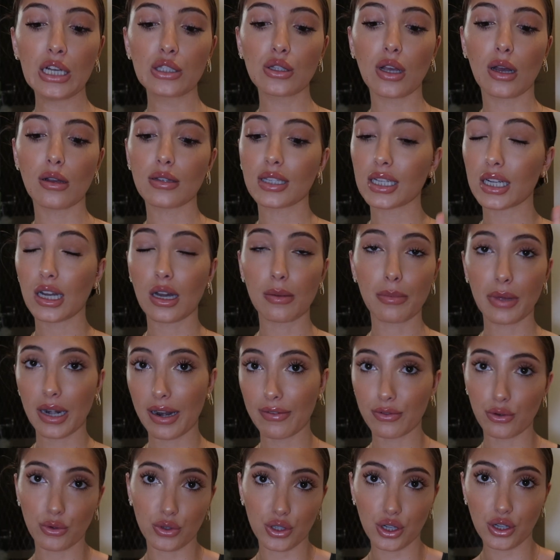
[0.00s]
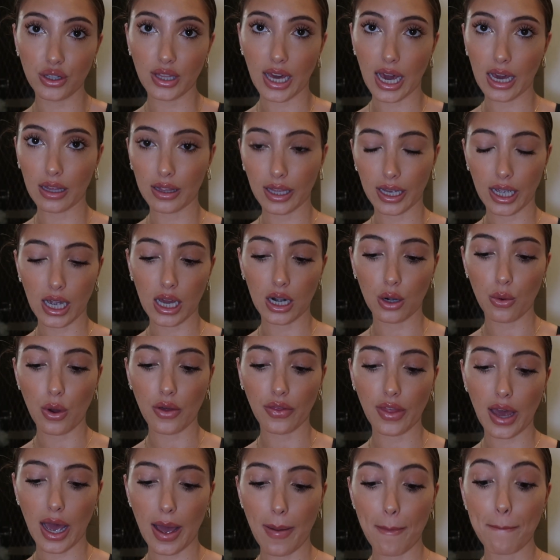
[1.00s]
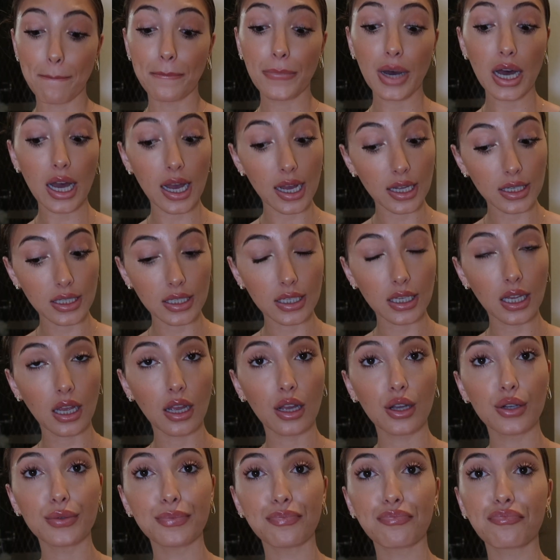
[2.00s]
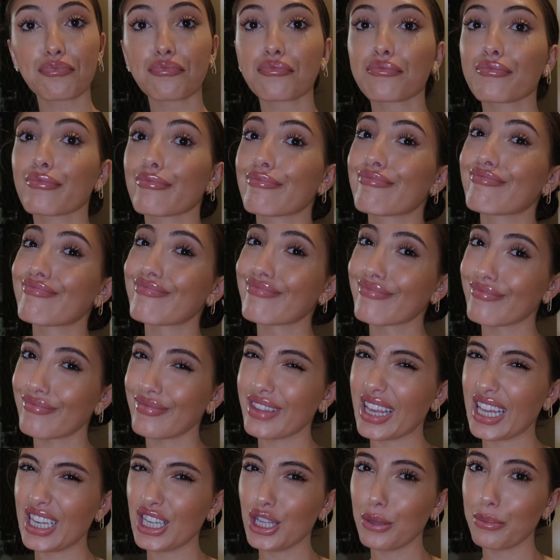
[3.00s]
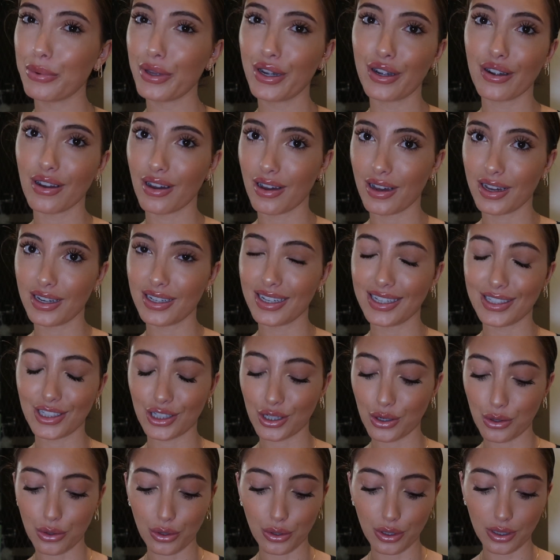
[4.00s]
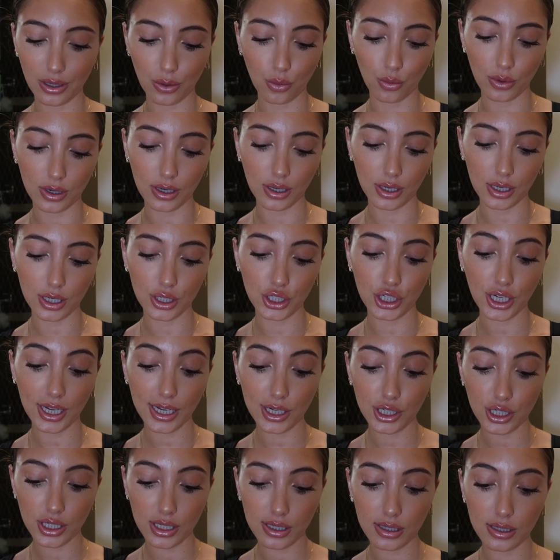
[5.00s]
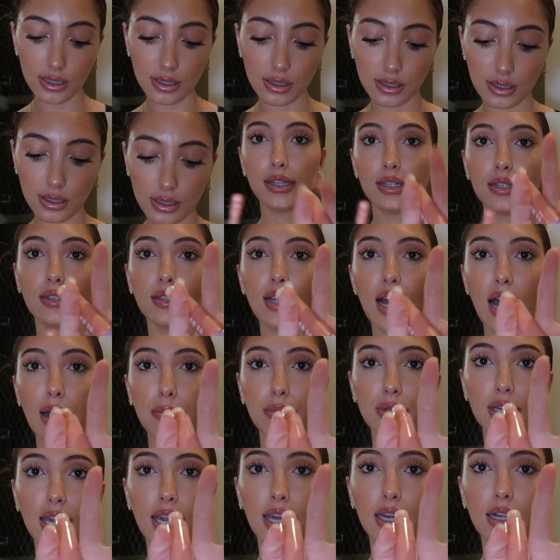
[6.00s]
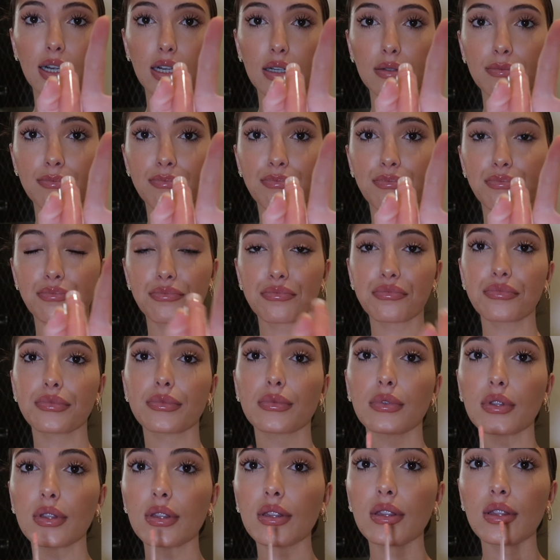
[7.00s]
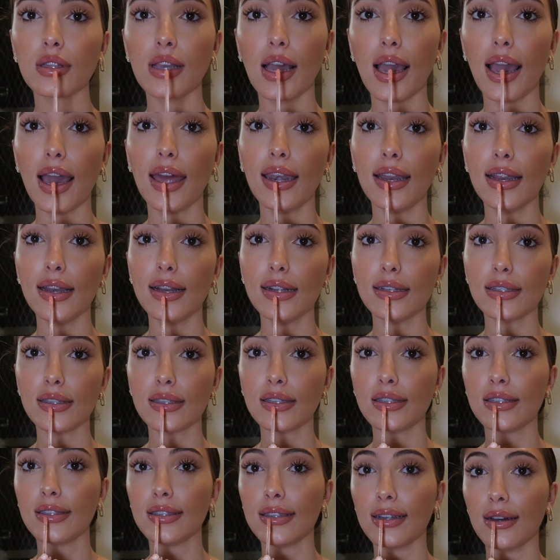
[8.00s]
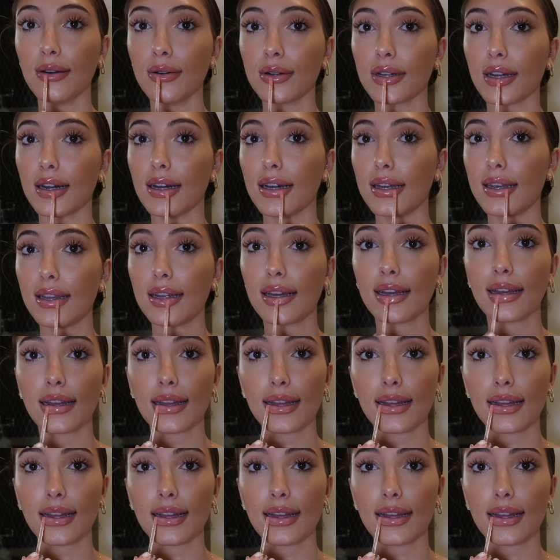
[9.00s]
So I was like, I'm gonna have to return that. Like, I don't want that. But then you put it on and your whole world changes. This is the applicator, and it is so good.